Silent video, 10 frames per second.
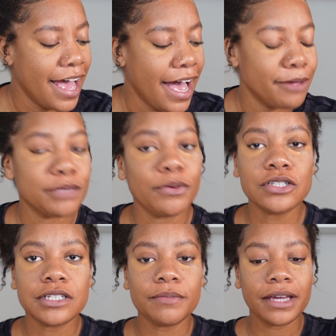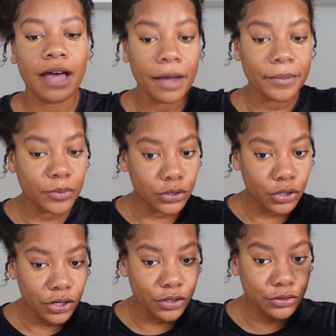I'm supposed to be copying what the
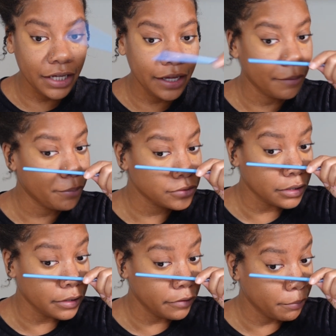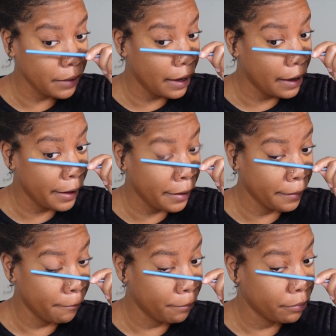girl did. I'm supposed to lift my eye
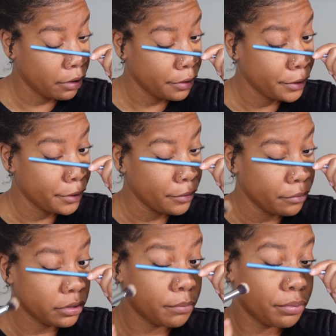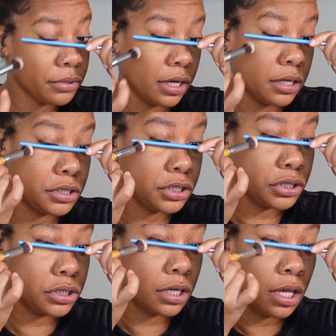up with a brush.